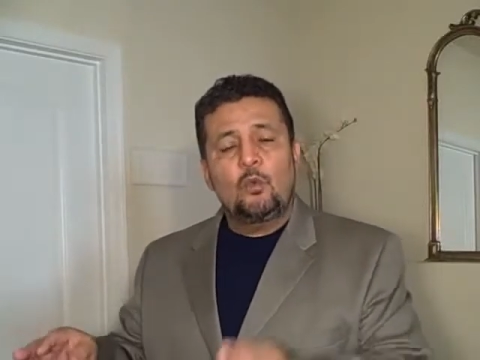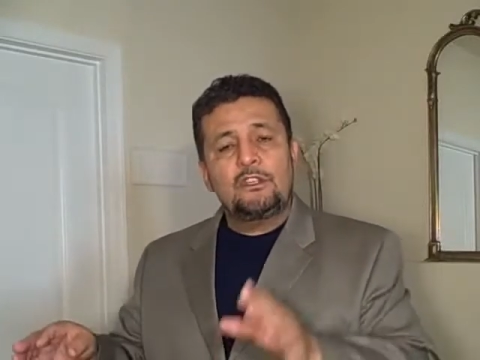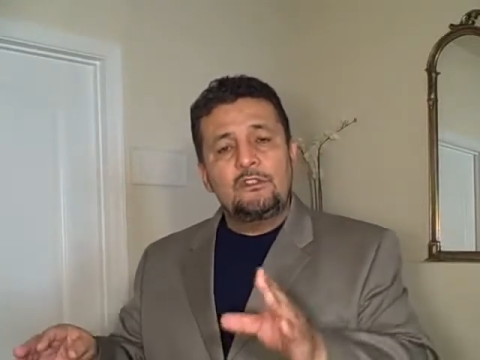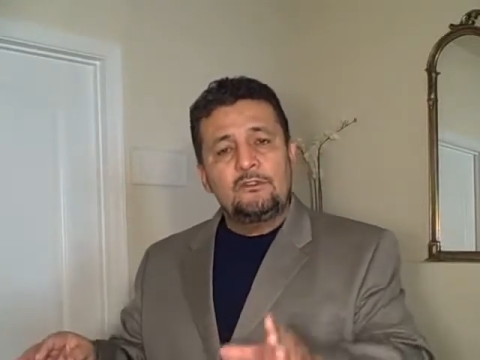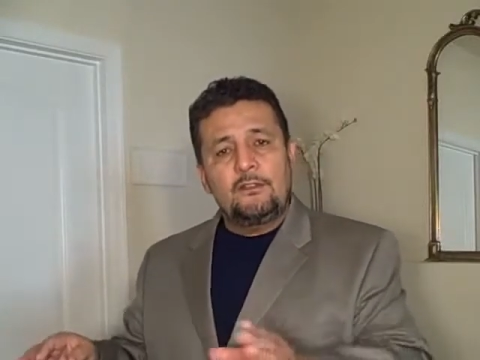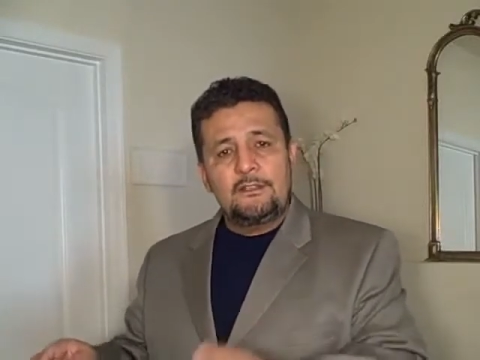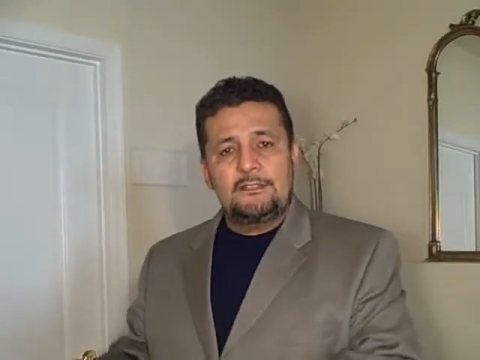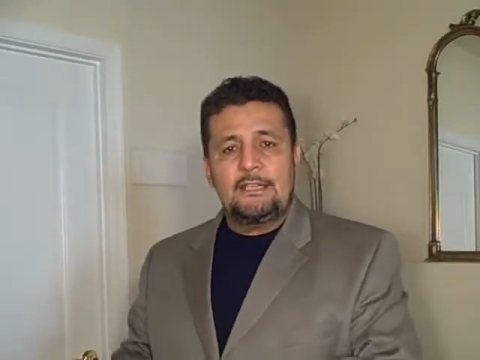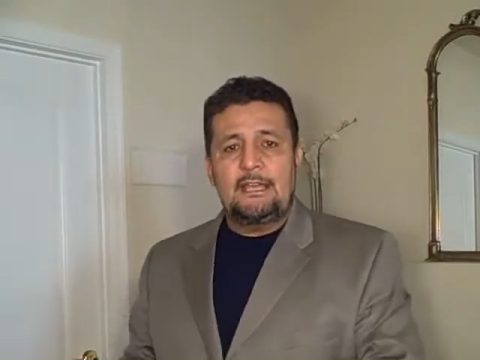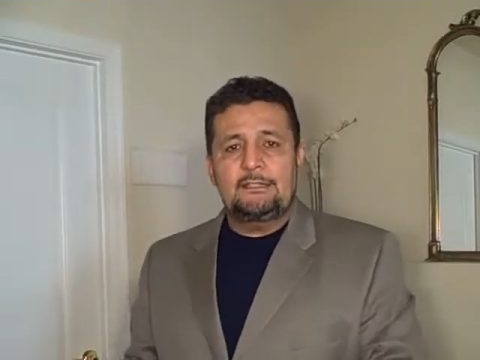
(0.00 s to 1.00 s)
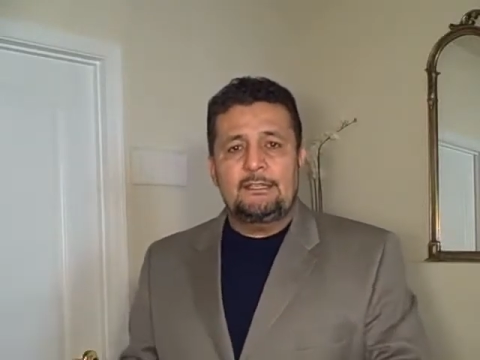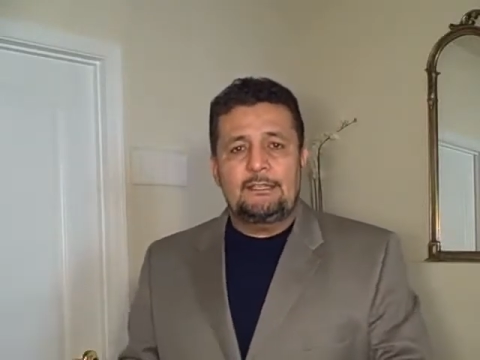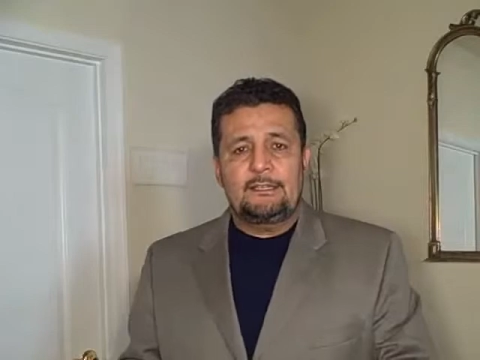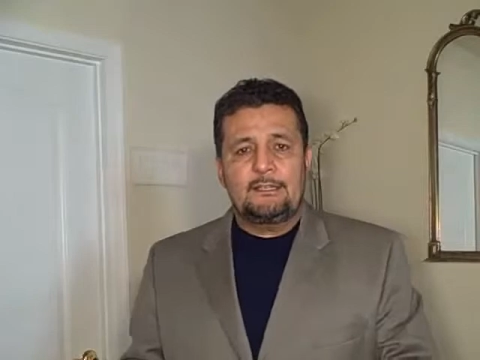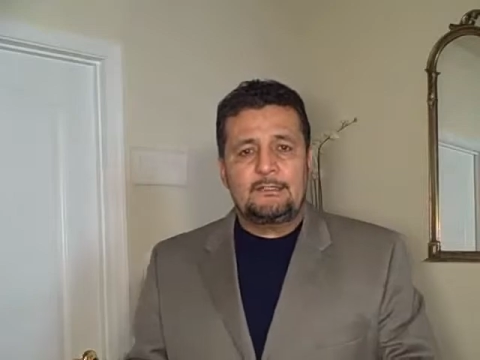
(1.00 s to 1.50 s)
when you first sign
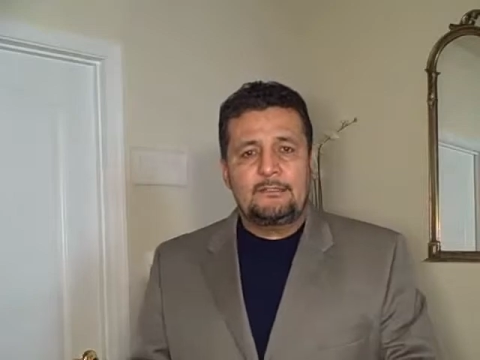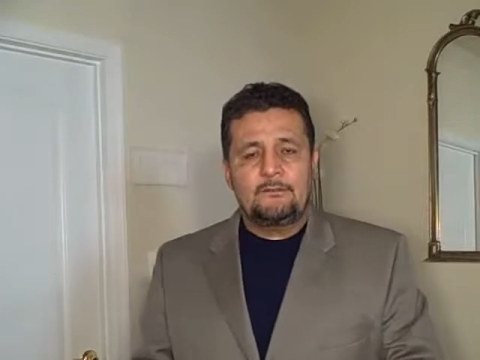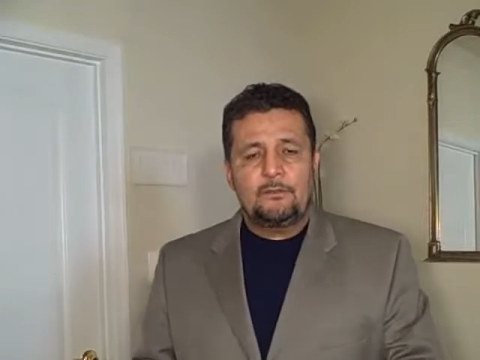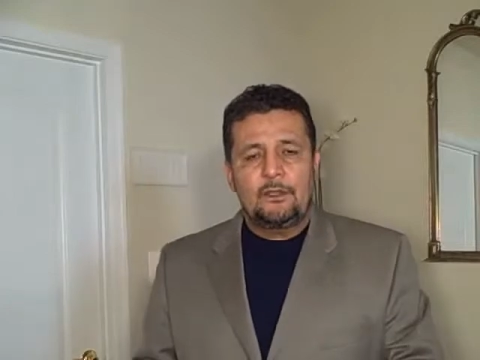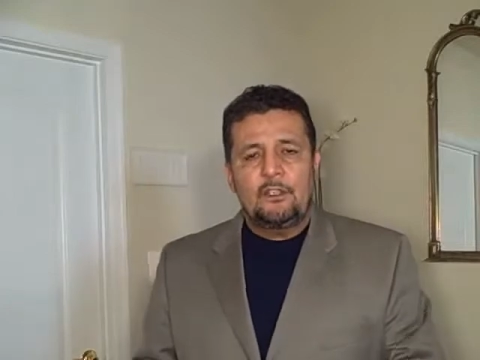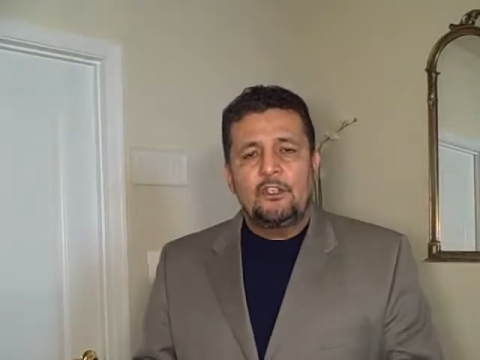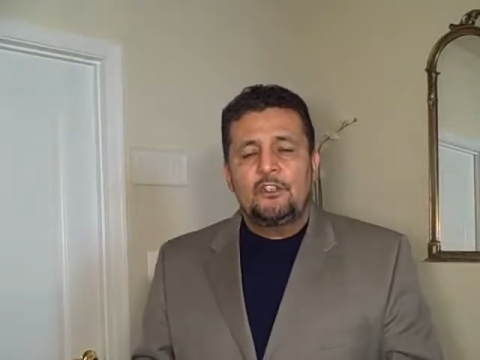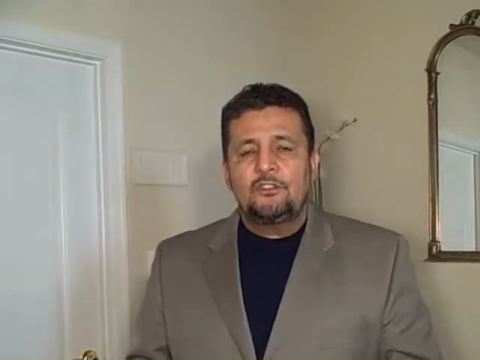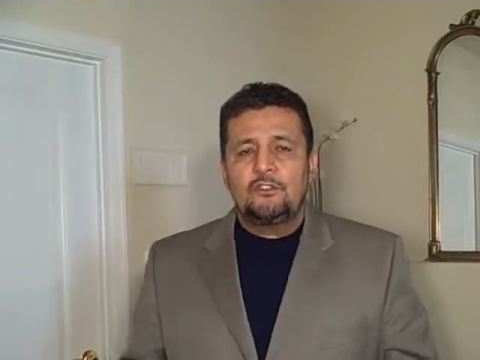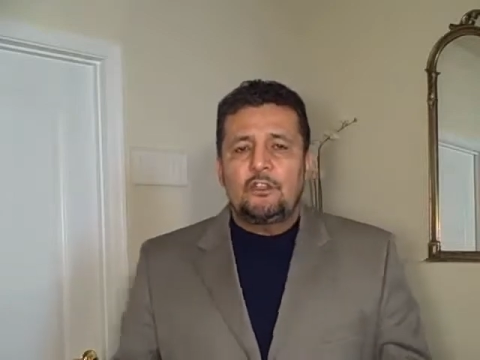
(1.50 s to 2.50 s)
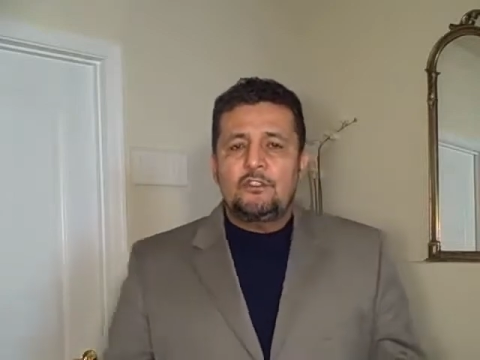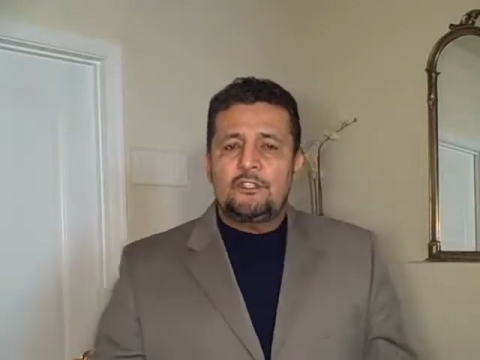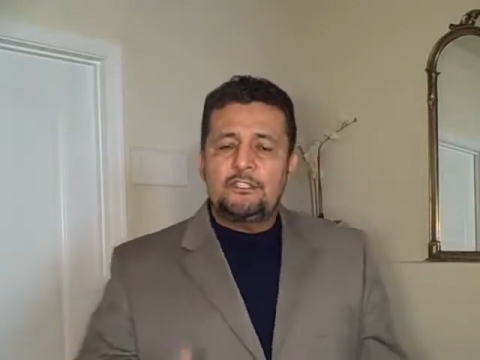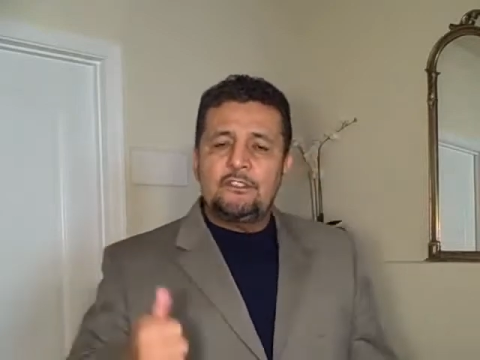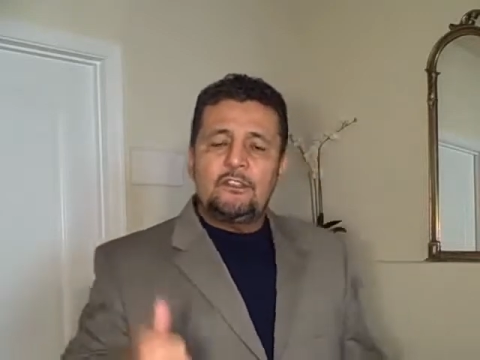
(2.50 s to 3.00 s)
the lease.
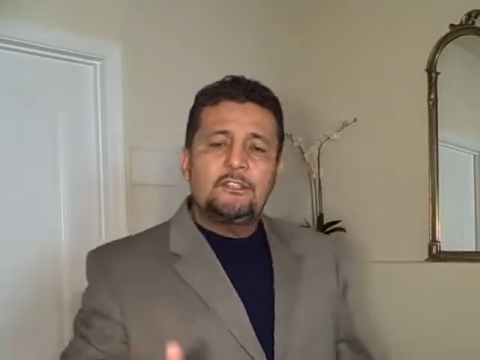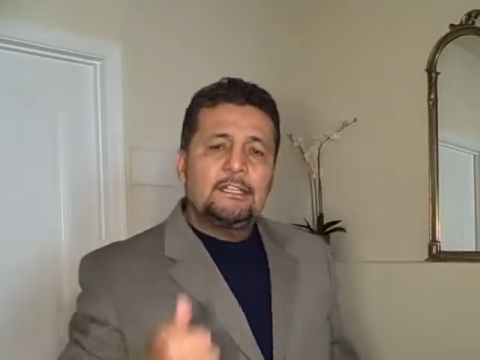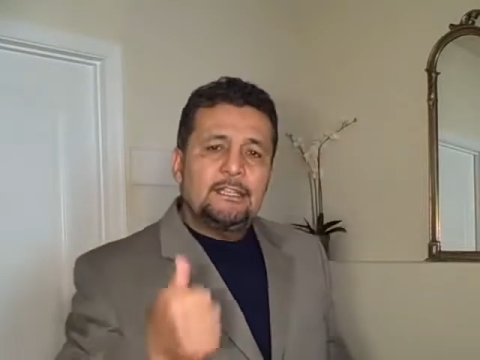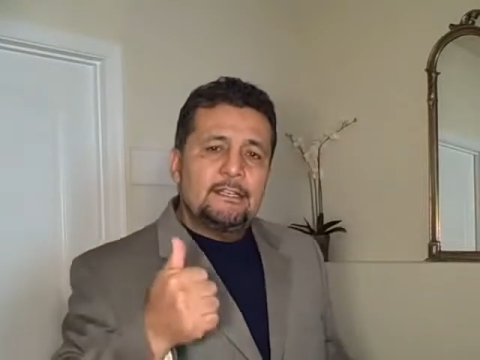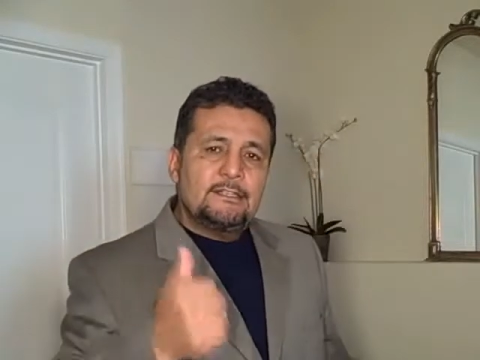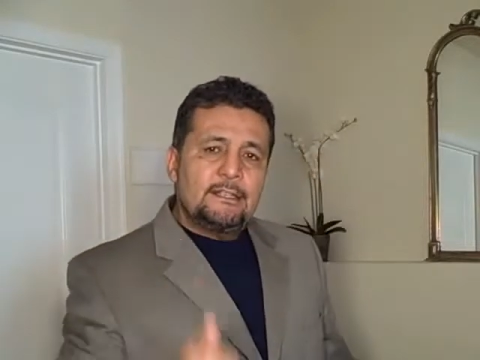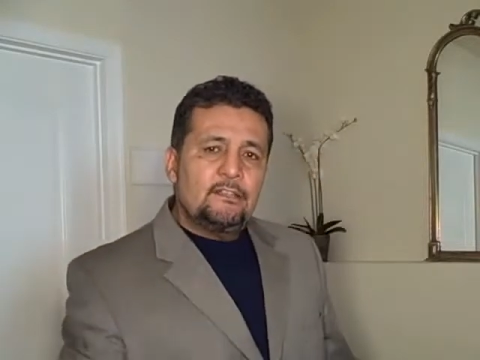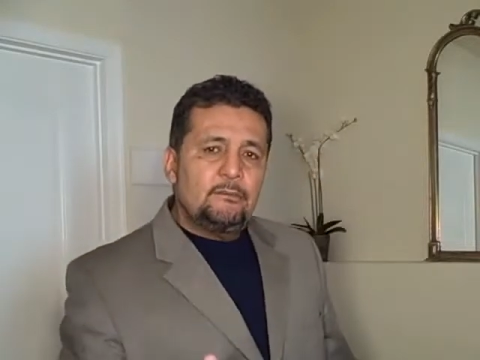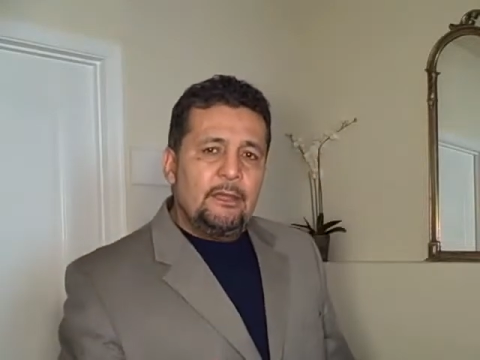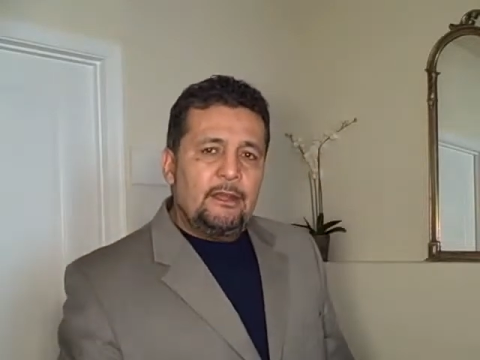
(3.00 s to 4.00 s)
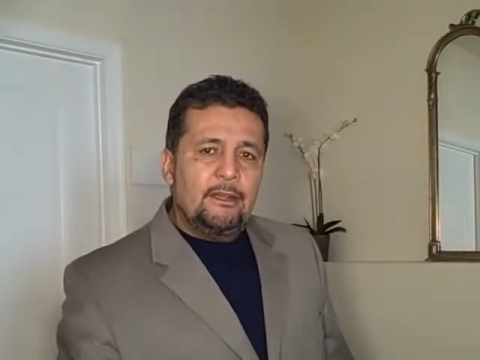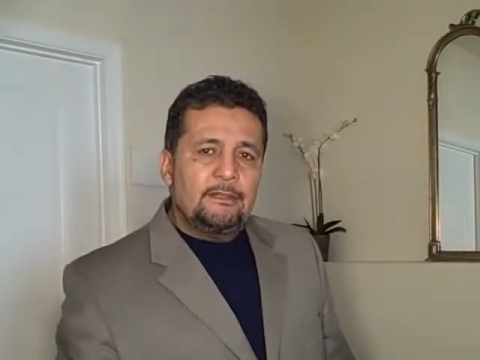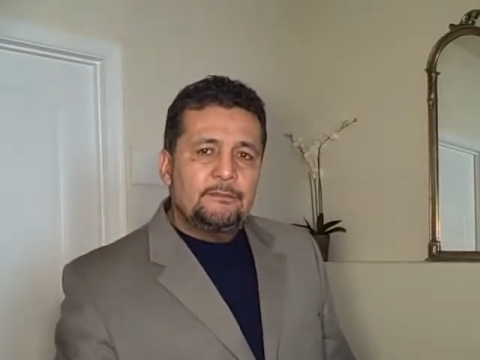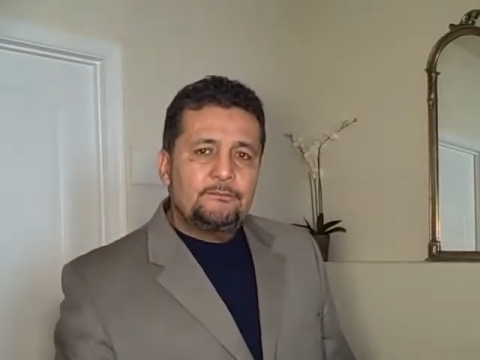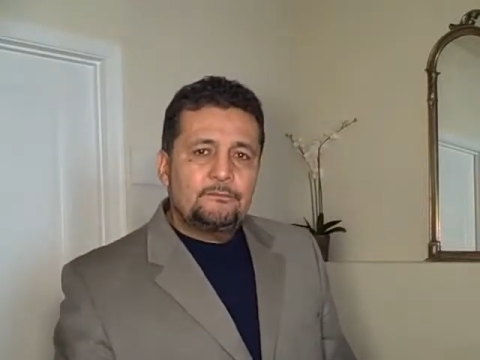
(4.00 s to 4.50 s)
Did you know that in the state of
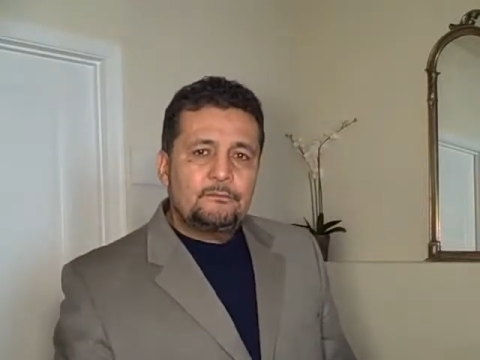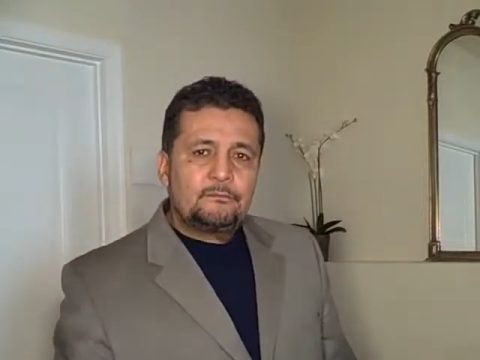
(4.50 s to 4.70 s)
Maryland